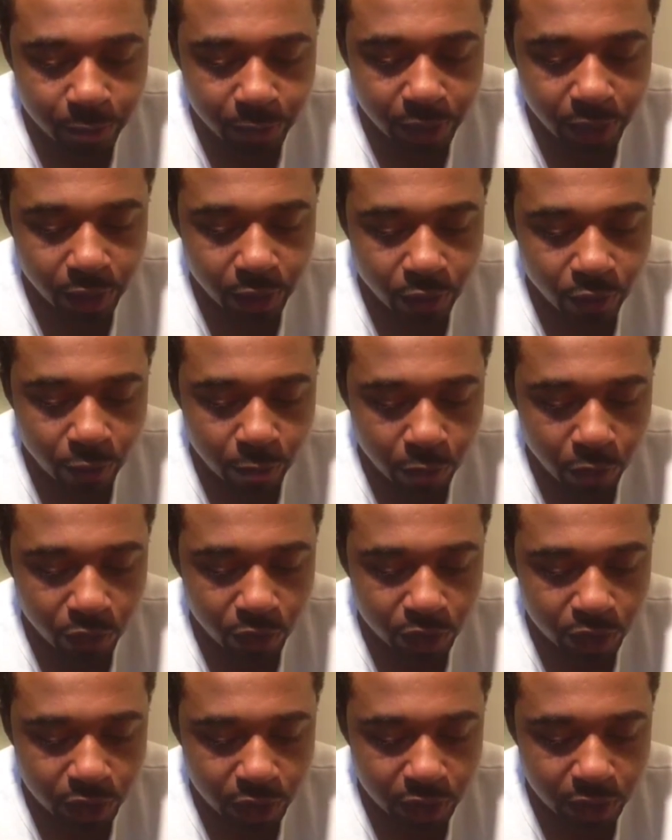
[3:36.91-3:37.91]
But then you remove
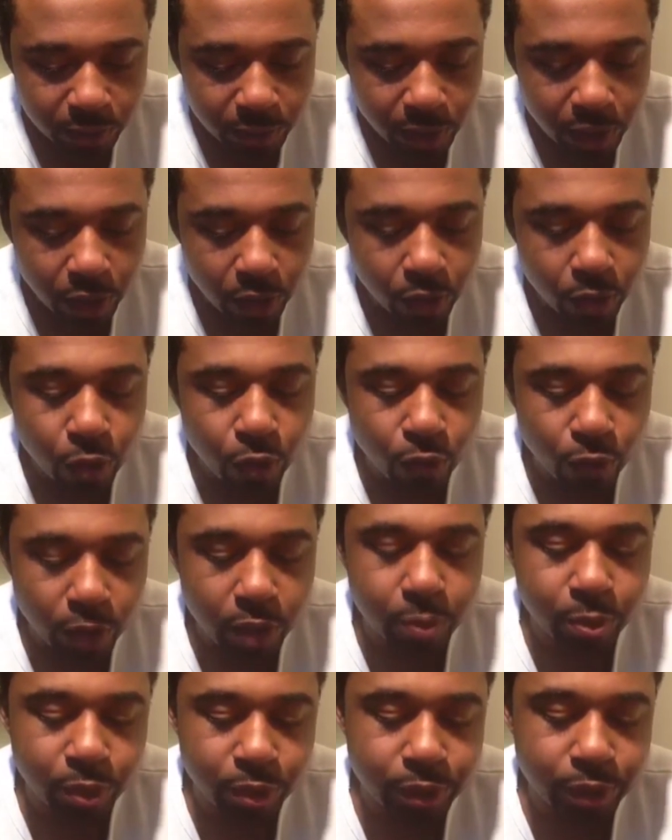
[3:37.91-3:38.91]
this shit, so I'm like, oh, you
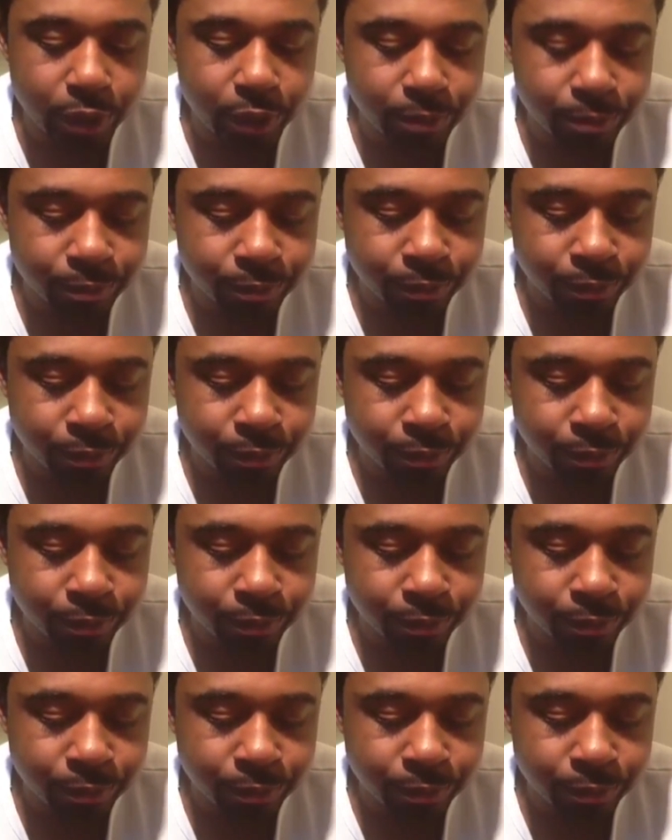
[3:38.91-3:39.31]
really pussy.